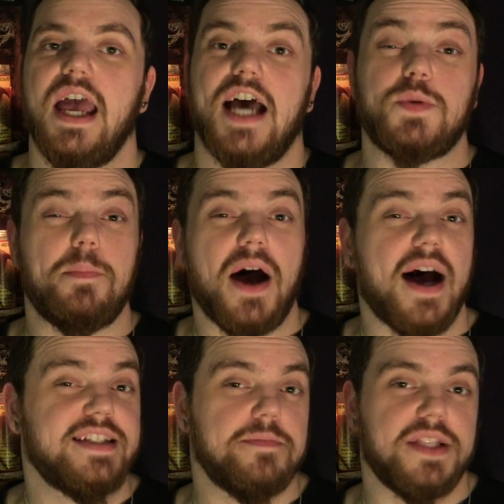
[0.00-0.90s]
as we
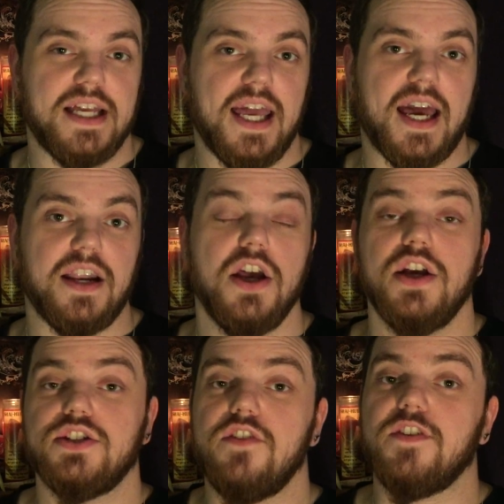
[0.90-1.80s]
possibly can.
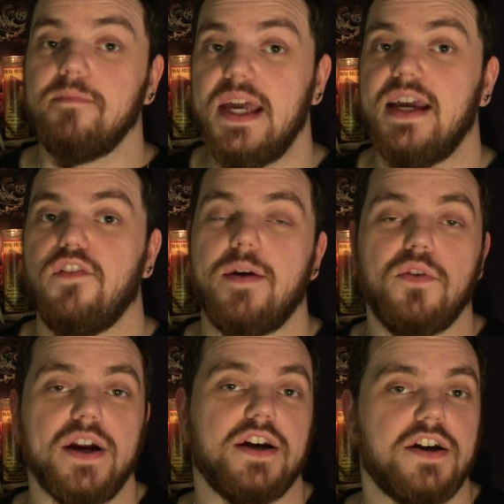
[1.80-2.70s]
So for me, if I'm
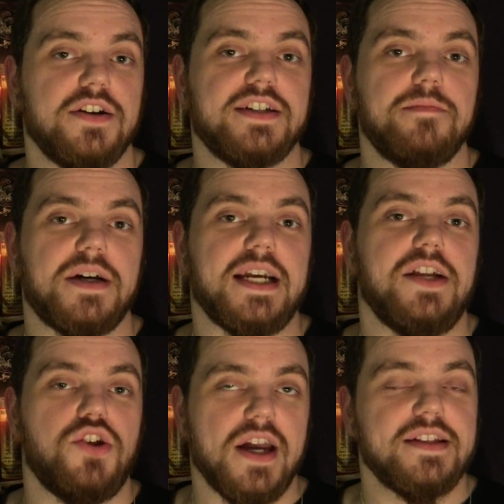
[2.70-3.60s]
going to curse
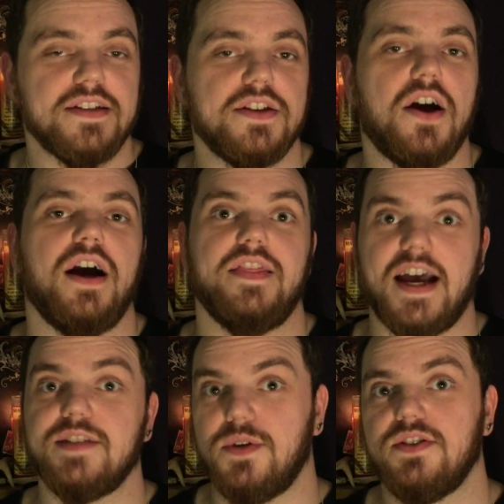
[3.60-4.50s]
somebody, chances are
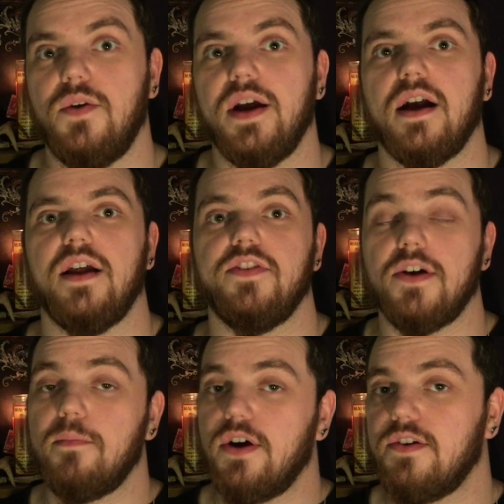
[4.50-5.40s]
that's what's going on. They're
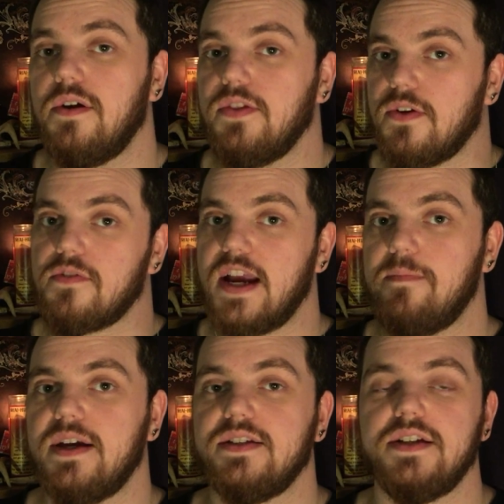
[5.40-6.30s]
a murderer, they're a
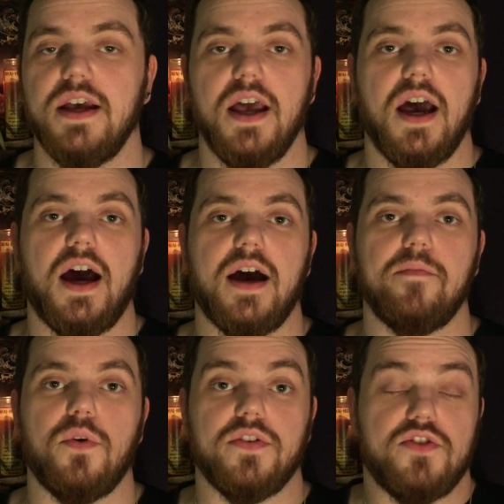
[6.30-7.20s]
rapist,
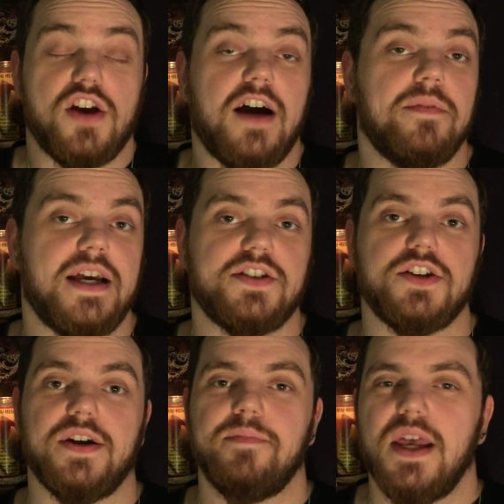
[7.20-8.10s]
or a child
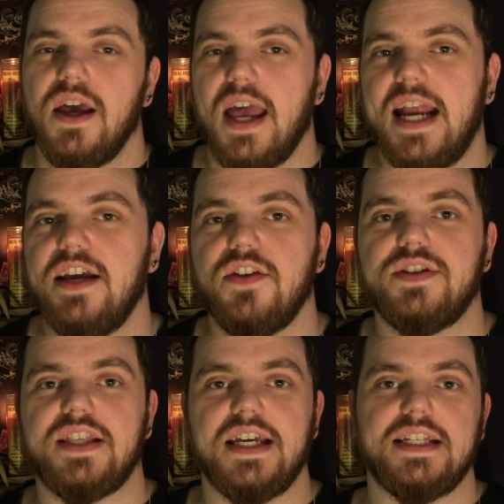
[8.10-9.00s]
molester, any of
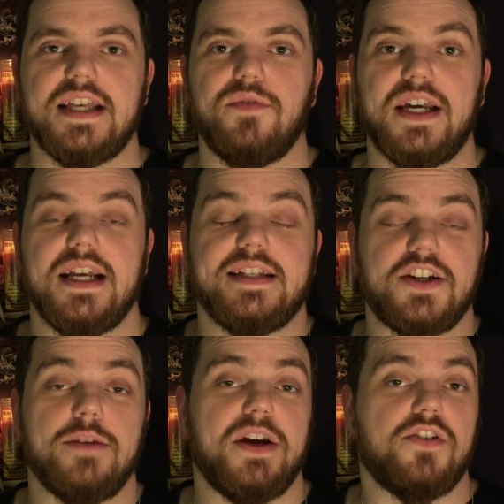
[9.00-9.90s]
those things that we can
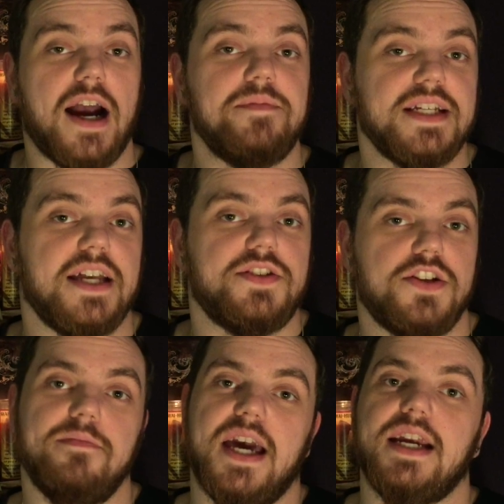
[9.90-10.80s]
consider to be crimes against
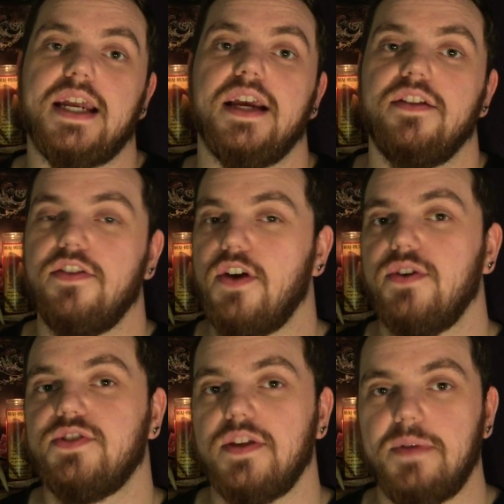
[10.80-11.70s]
humanity.
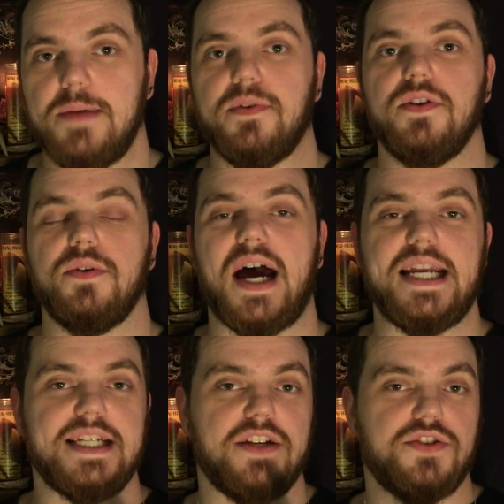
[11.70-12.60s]
Those are the people who I
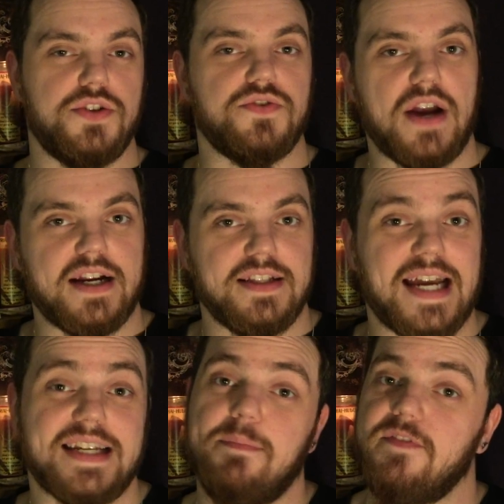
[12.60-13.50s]
tend to direct
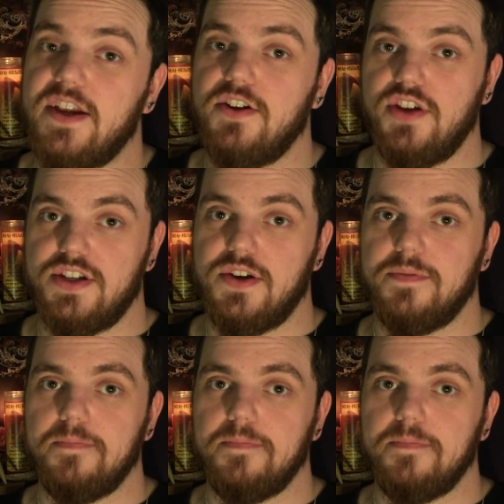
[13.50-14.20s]
that type of energy to.